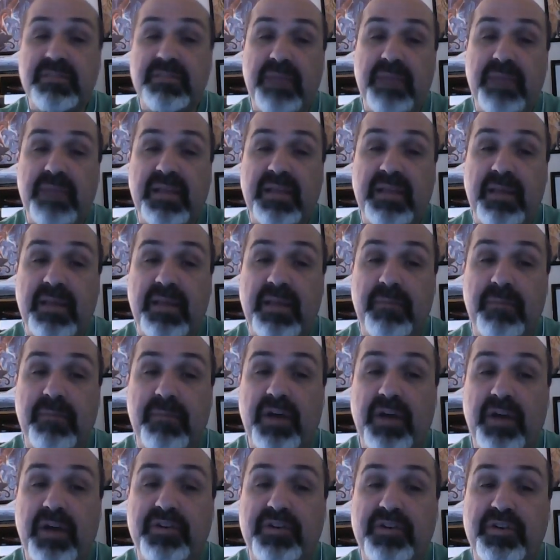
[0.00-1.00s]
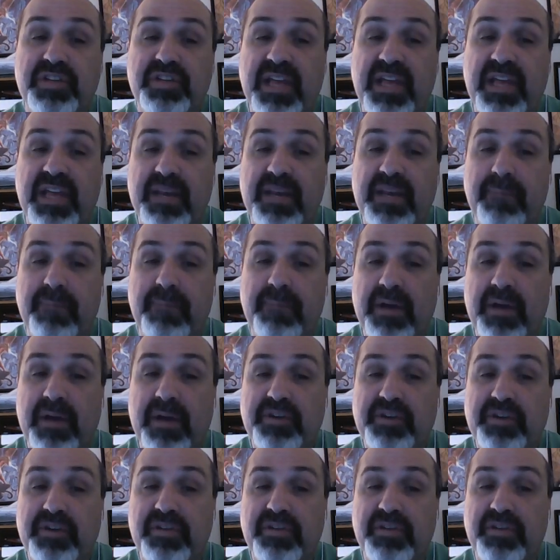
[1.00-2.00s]
make them understand it
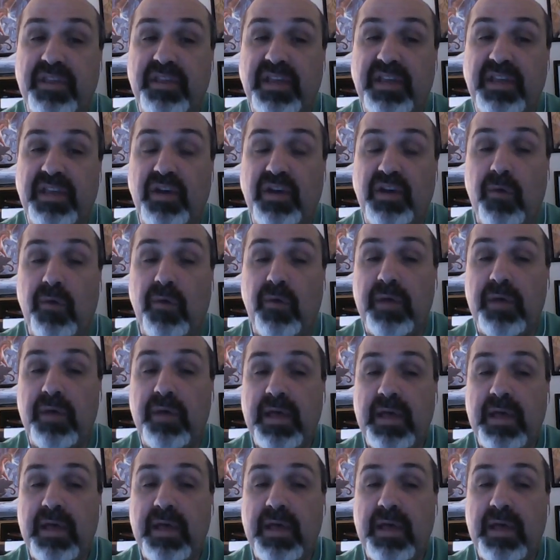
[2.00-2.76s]
better so that they don't